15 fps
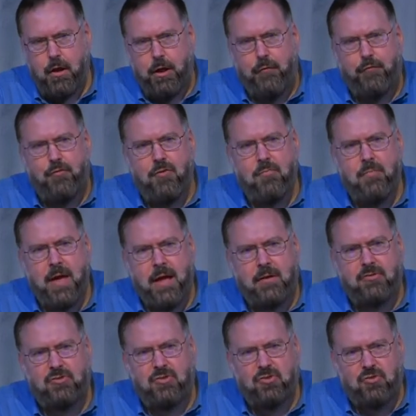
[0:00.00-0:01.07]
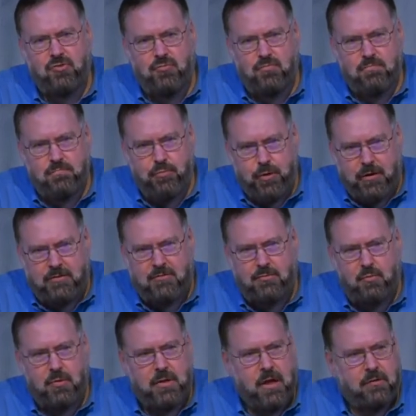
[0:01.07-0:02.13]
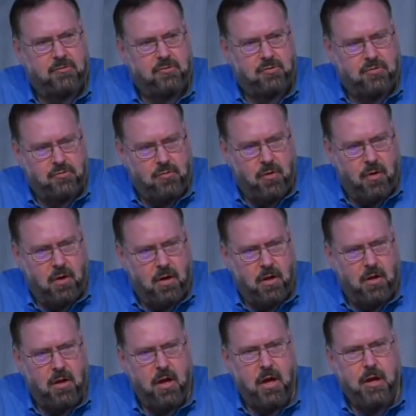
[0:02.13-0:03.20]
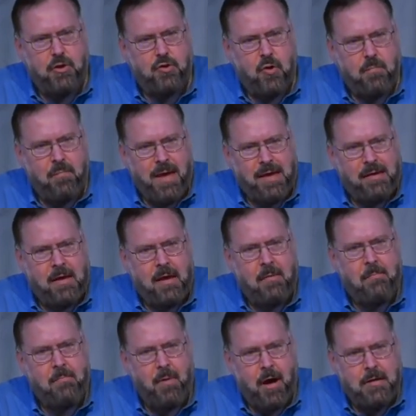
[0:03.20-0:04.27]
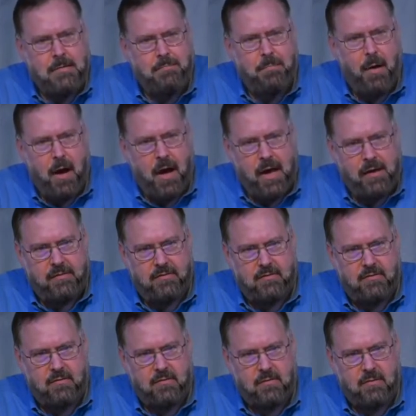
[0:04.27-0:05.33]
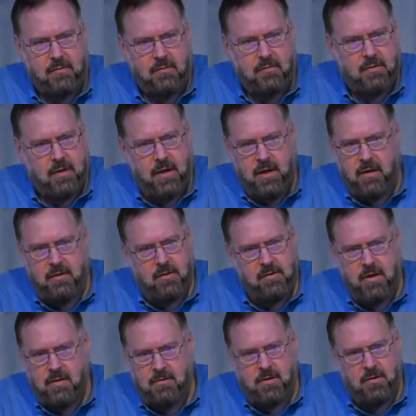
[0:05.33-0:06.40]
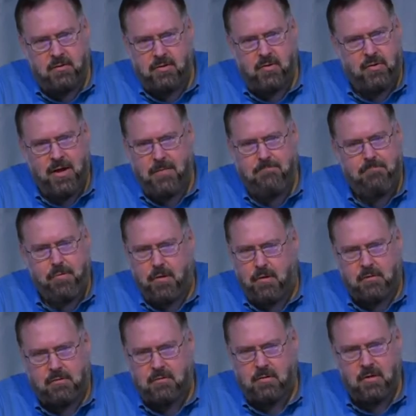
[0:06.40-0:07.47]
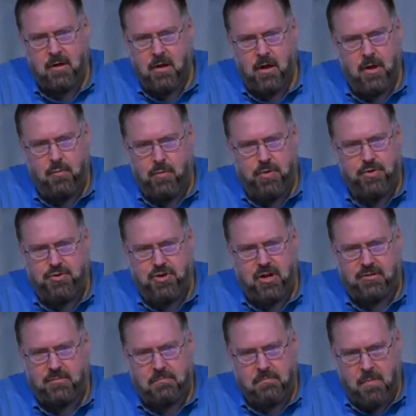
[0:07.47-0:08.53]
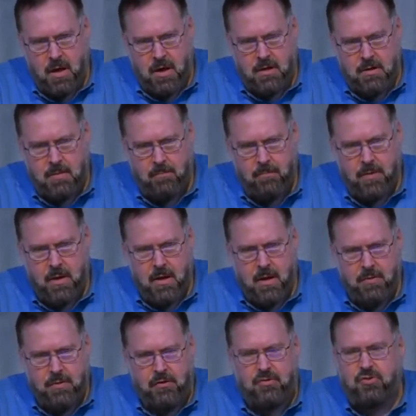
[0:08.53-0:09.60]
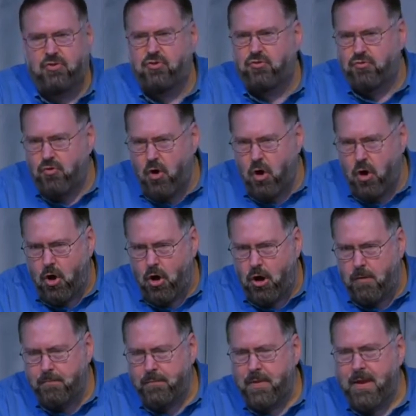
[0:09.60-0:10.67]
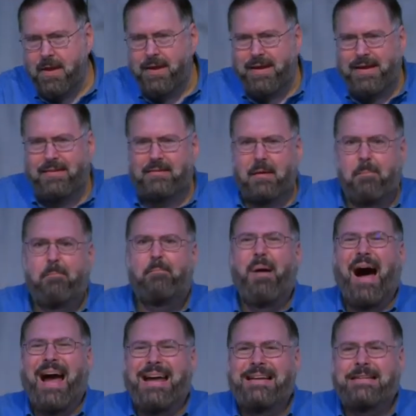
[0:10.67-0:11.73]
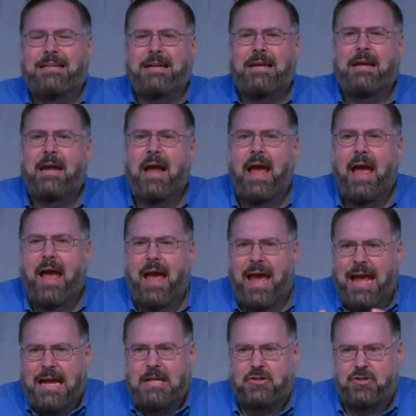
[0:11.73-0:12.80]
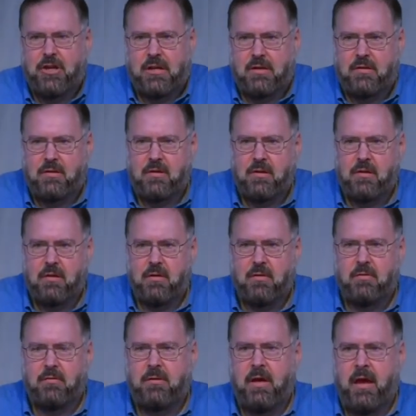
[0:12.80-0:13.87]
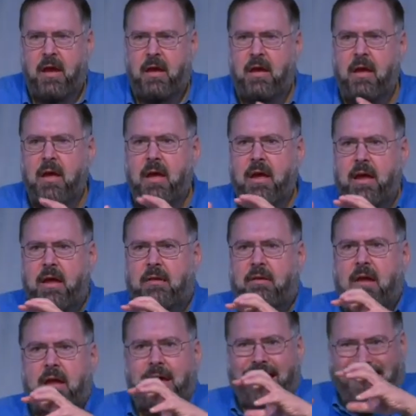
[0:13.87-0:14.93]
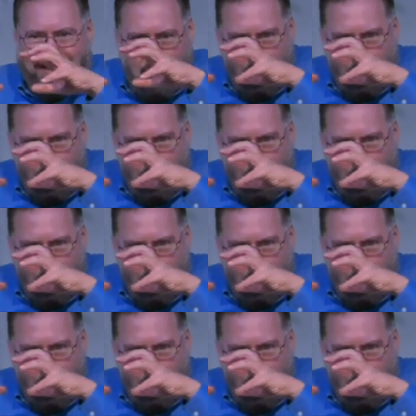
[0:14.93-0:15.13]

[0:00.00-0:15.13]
If you make bricks without straw, you're making mud pies. Okay? You can't build with just mud. The straw is a binding agent. Okay? It